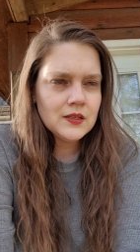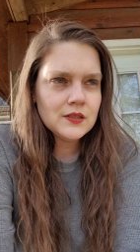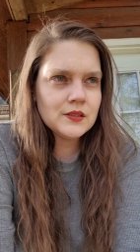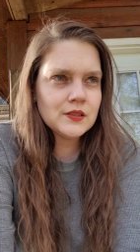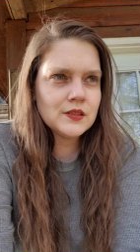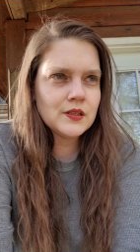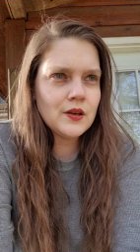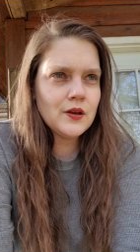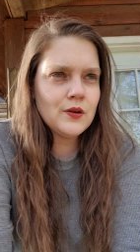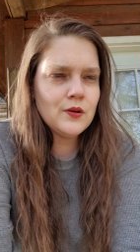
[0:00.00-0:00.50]

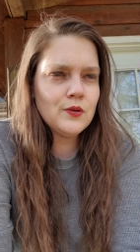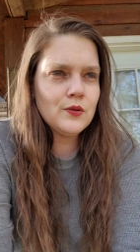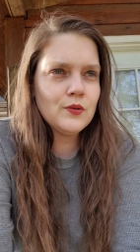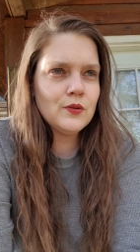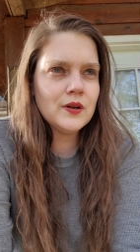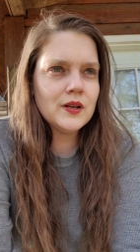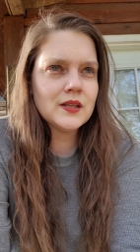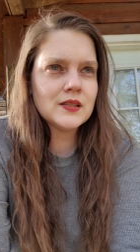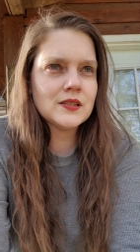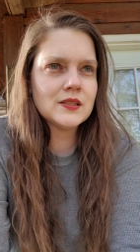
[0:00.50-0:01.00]

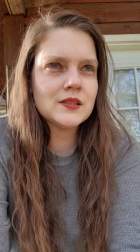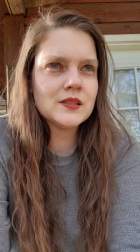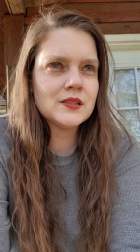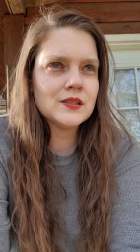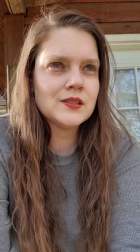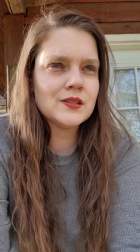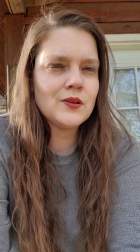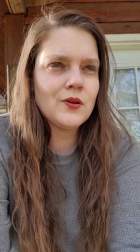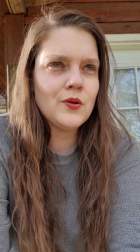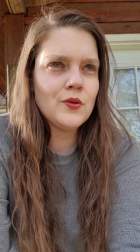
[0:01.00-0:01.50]
So it's
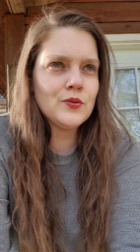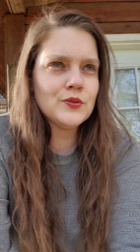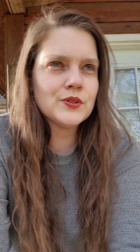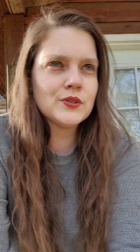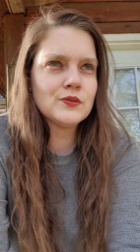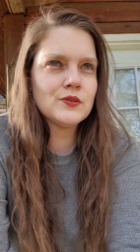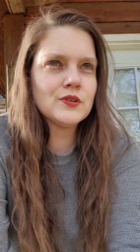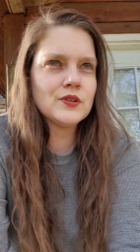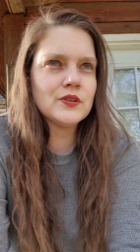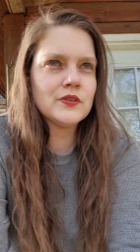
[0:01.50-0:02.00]
this whole
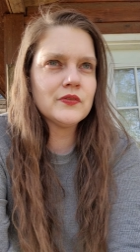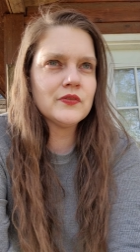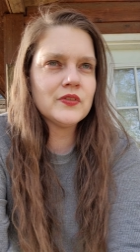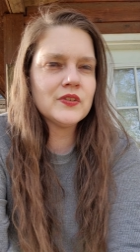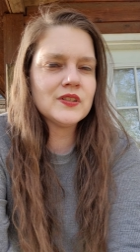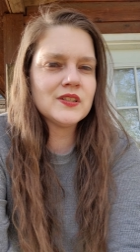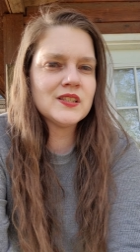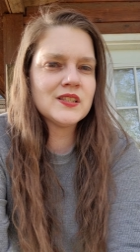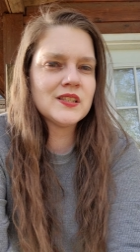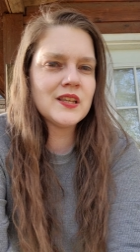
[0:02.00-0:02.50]
sort of
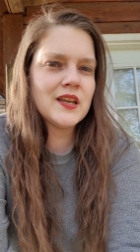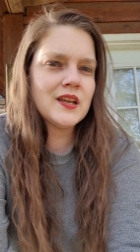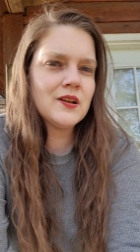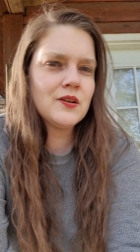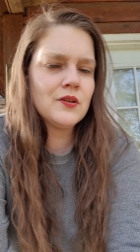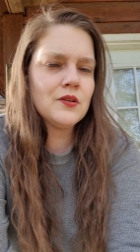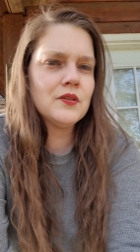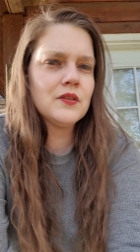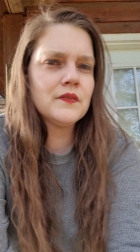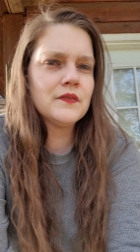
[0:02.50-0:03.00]

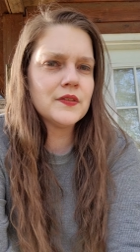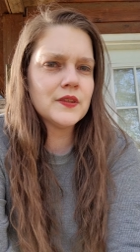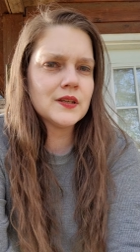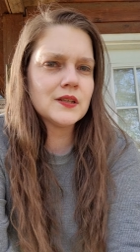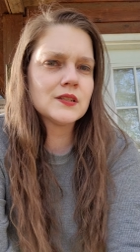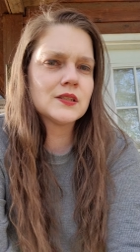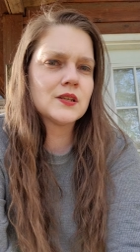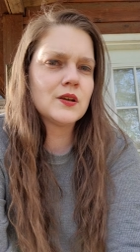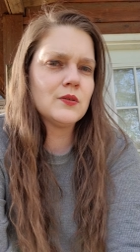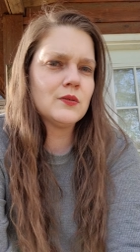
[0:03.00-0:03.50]
cycle of
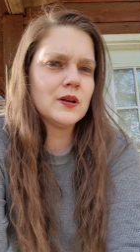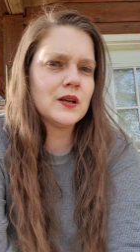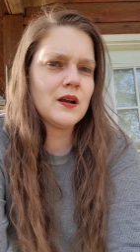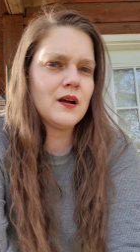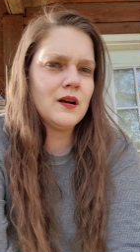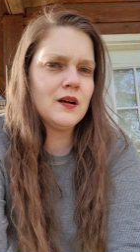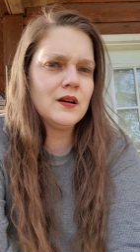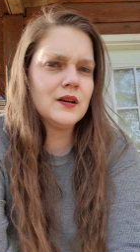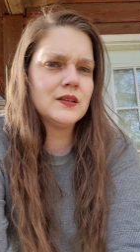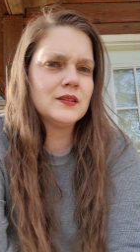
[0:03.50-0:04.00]
things going
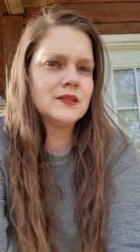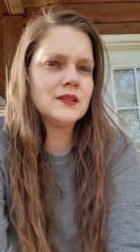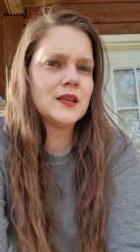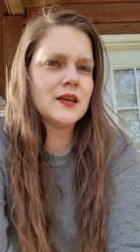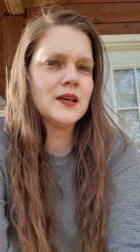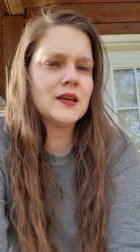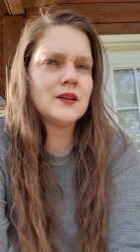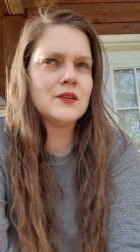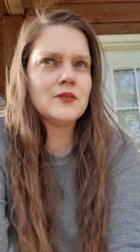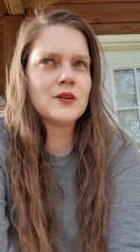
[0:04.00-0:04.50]
on
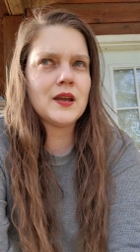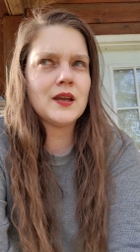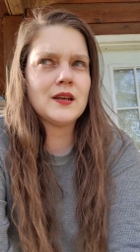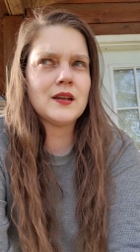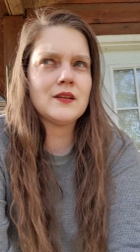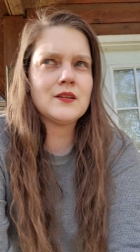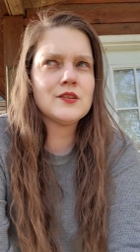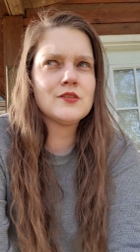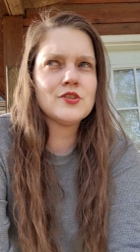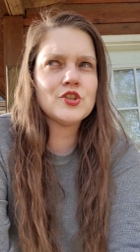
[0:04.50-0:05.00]
that okay,
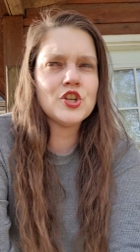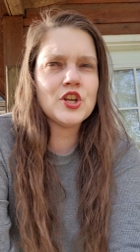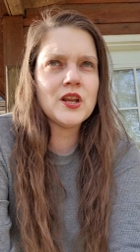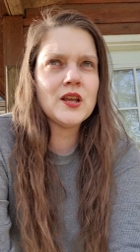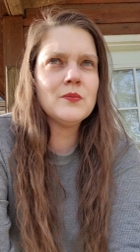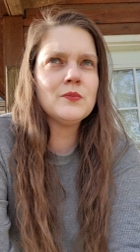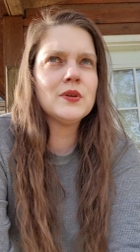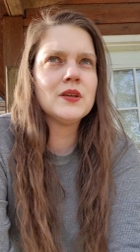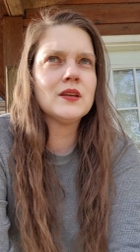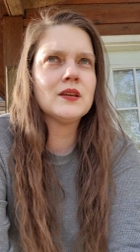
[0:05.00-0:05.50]
now you're
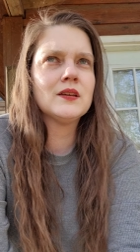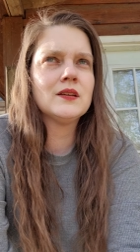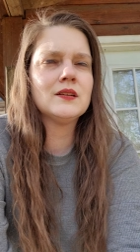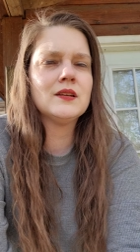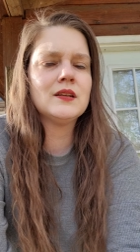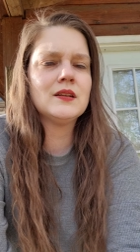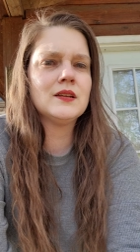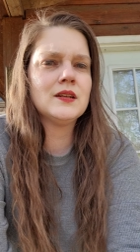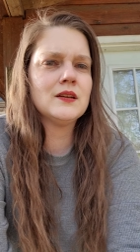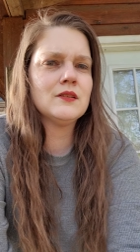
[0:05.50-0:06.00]

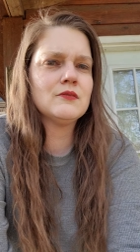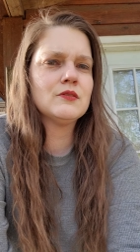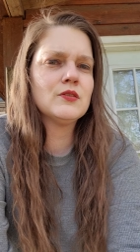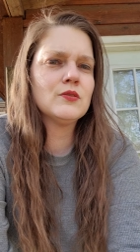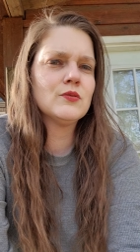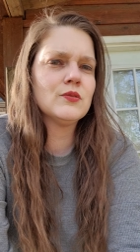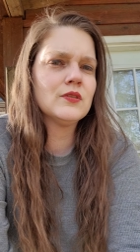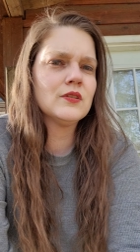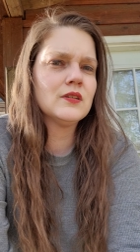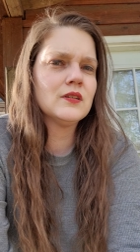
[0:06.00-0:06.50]
champion and now
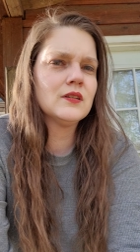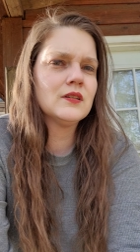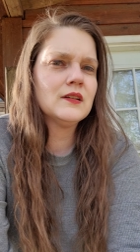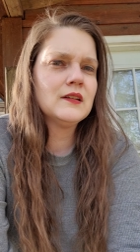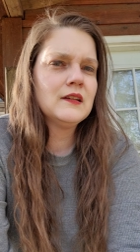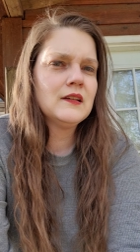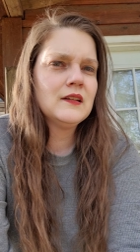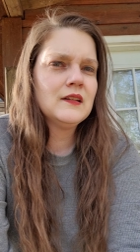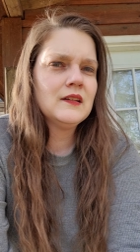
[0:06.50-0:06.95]
you're